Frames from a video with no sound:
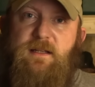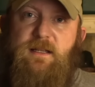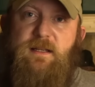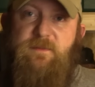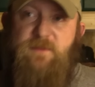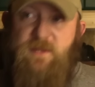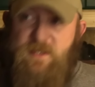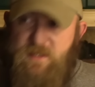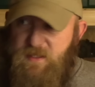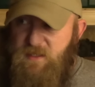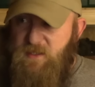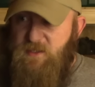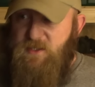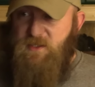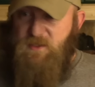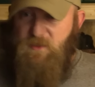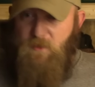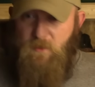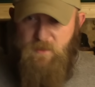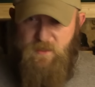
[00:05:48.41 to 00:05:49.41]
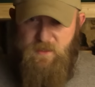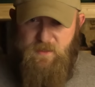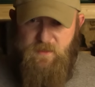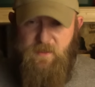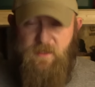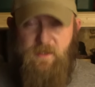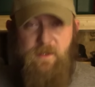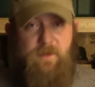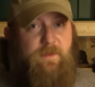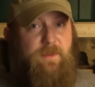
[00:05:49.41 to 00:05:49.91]
If this had
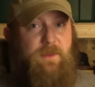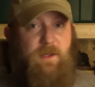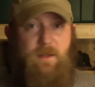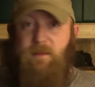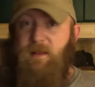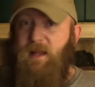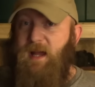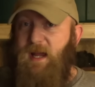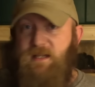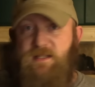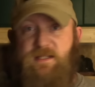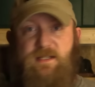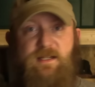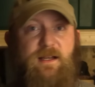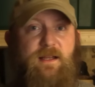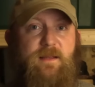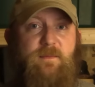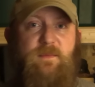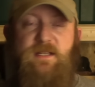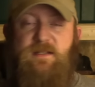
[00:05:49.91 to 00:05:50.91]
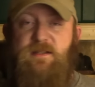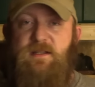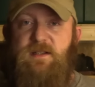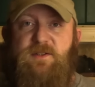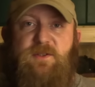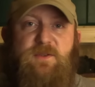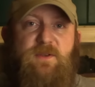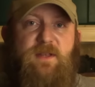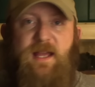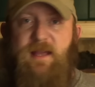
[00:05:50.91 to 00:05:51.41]
started the last time this
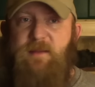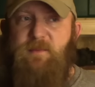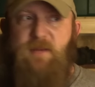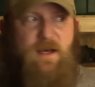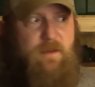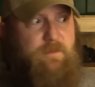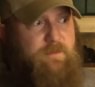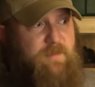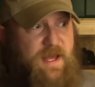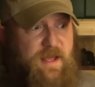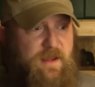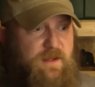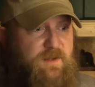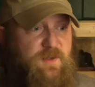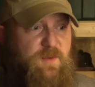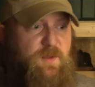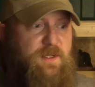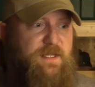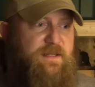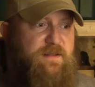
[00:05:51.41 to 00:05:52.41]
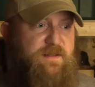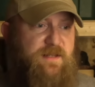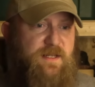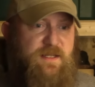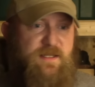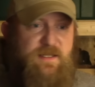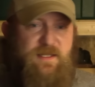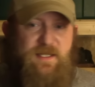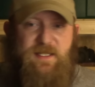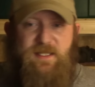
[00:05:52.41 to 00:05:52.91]
issue came up, back in
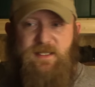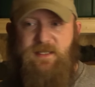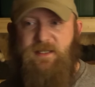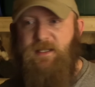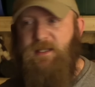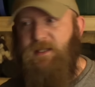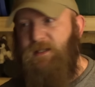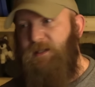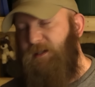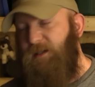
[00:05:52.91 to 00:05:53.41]
2016,